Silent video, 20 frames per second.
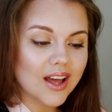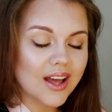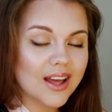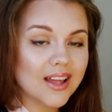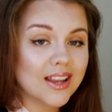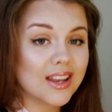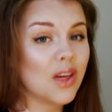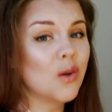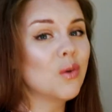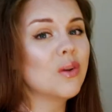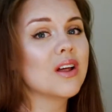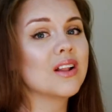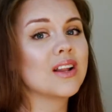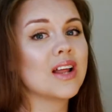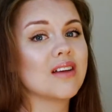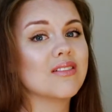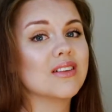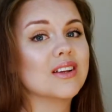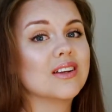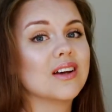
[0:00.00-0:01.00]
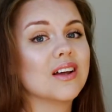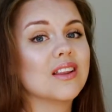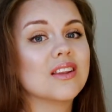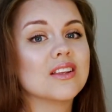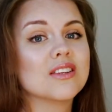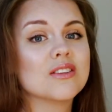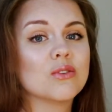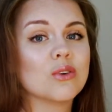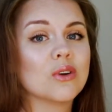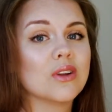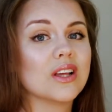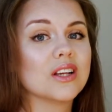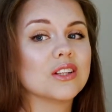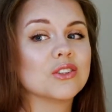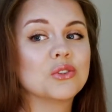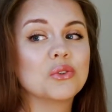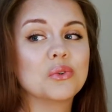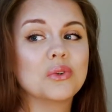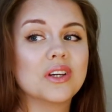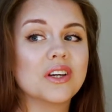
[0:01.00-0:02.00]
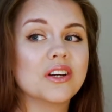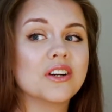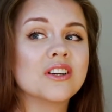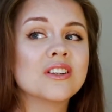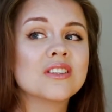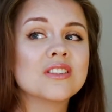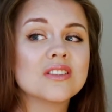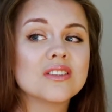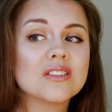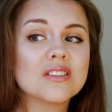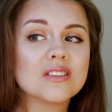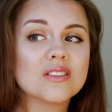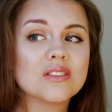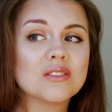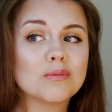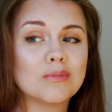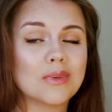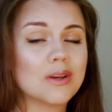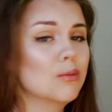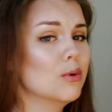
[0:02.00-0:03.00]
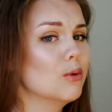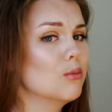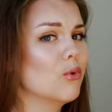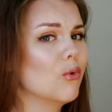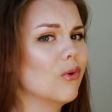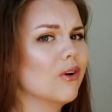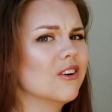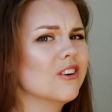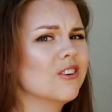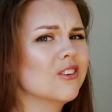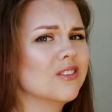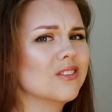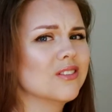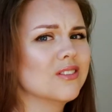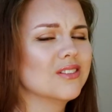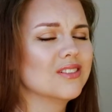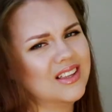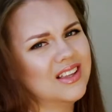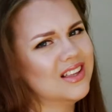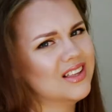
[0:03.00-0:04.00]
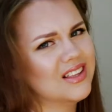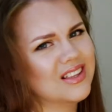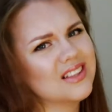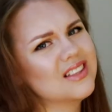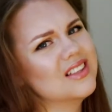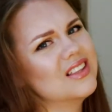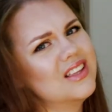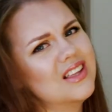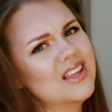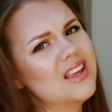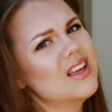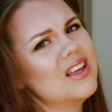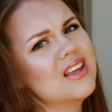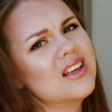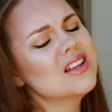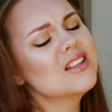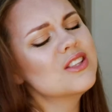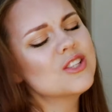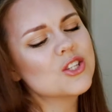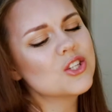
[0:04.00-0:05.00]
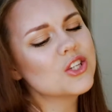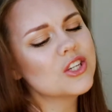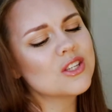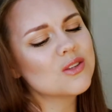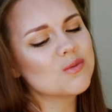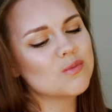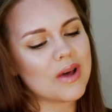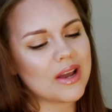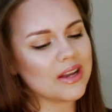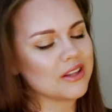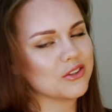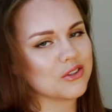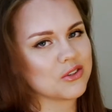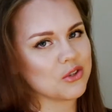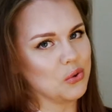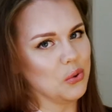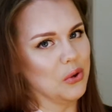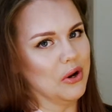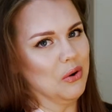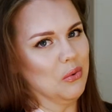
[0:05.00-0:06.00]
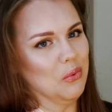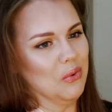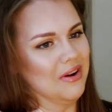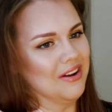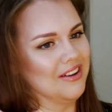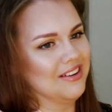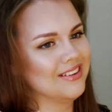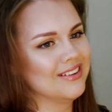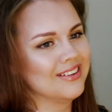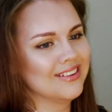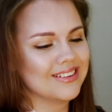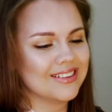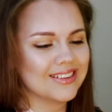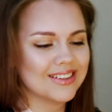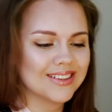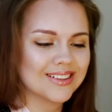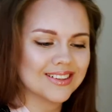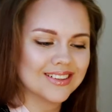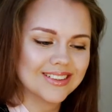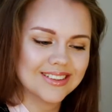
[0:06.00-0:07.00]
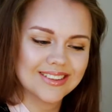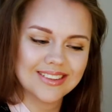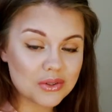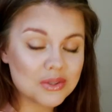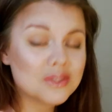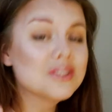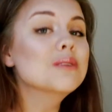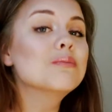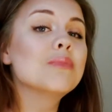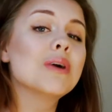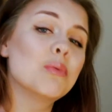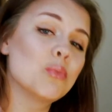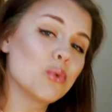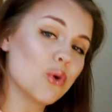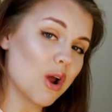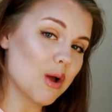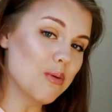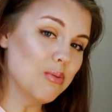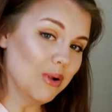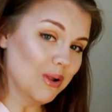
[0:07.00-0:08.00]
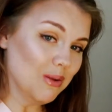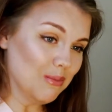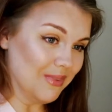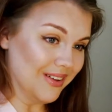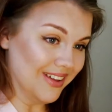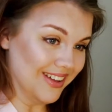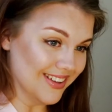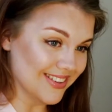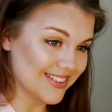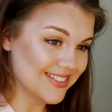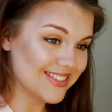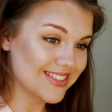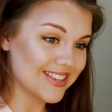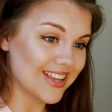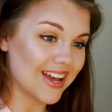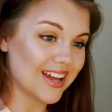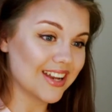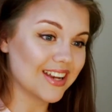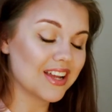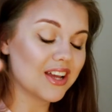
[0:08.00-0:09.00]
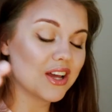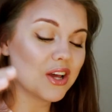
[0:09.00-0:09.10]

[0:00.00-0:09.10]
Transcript: And now, not having done this for like 2 years, maybe more, it's just back to square one. You see, my problem is that